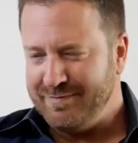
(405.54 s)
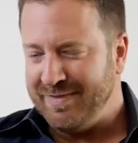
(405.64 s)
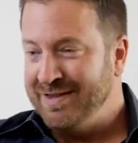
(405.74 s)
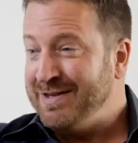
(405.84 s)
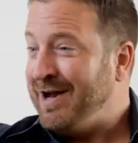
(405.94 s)

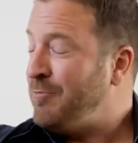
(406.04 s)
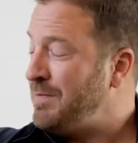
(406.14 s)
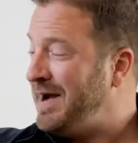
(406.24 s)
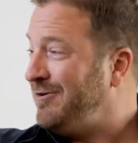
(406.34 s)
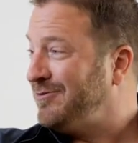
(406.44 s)
Then you help
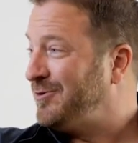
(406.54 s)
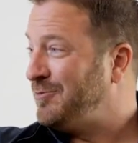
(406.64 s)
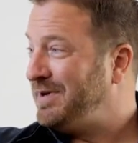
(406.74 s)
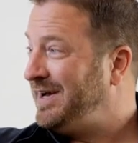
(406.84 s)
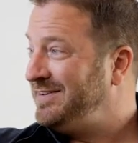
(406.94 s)
them out a little
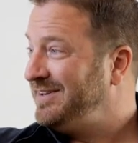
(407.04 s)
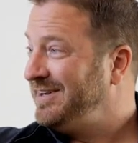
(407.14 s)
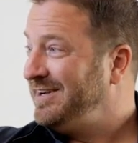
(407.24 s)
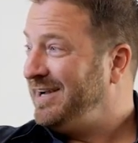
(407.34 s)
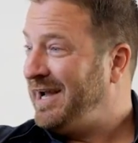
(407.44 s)
bit,
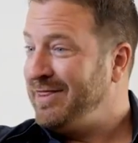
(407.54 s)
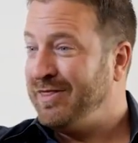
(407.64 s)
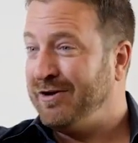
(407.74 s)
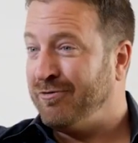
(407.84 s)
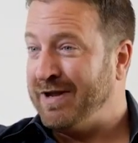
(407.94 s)
and
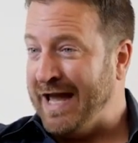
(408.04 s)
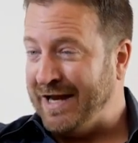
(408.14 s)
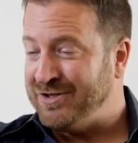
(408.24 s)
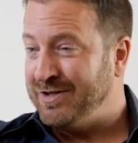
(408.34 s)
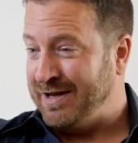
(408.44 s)
their
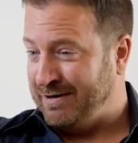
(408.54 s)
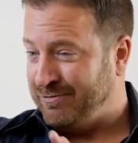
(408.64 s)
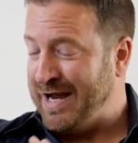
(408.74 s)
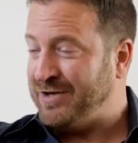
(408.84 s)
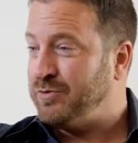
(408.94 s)
reaction
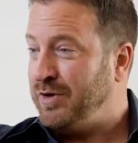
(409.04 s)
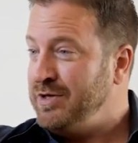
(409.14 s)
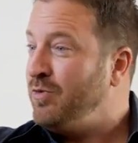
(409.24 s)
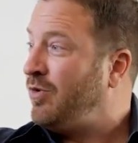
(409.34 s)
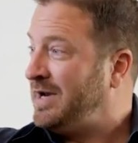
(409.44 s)
what
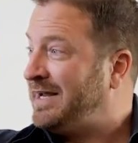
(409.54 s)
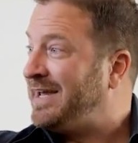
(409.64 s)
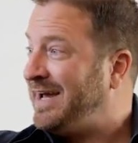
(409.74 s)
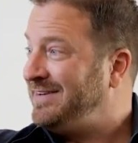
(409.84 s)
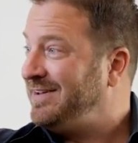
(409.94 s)
you want to
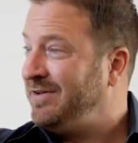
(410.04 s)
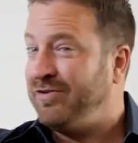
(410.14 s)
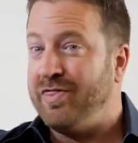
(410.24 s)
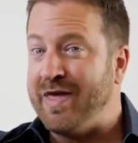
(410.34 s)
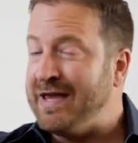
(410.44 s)
get is
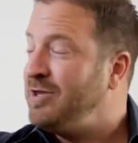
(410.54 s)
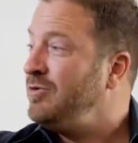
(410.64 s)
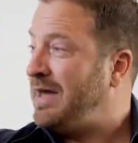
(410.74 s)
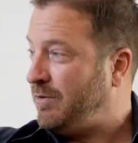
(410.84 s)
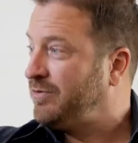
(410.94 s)
thank
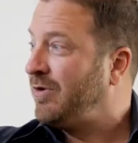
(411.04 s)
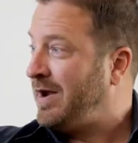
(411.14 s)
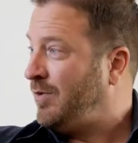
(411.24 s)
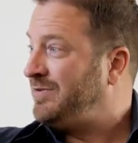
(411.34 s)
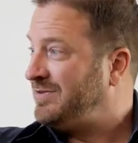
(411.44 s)
you, that was
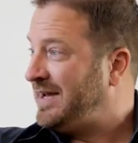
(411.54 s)
great, what's